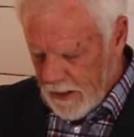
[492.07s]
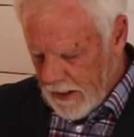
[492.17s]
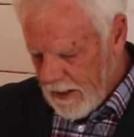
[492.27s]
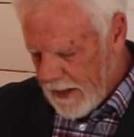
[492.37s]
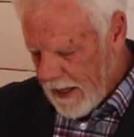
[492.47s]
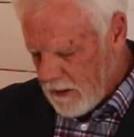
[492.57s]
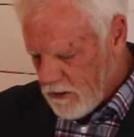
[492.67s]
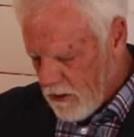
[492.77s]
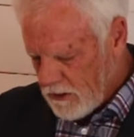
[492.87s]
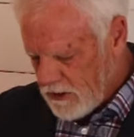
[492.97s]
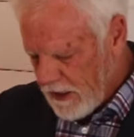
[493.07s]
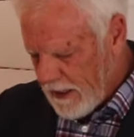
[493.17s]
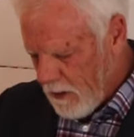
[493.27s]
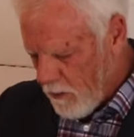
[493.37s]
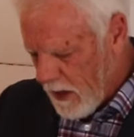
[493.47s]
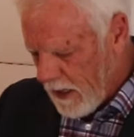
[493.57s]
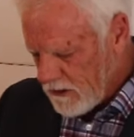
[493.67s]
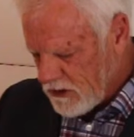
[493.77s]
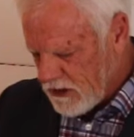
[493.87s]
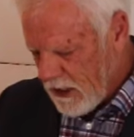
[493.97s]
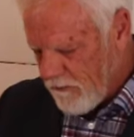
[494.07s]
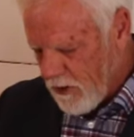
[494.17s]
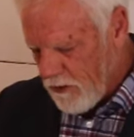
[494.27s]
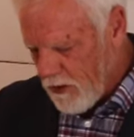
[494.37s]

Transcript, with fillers: Eleazar said, I will not deceive our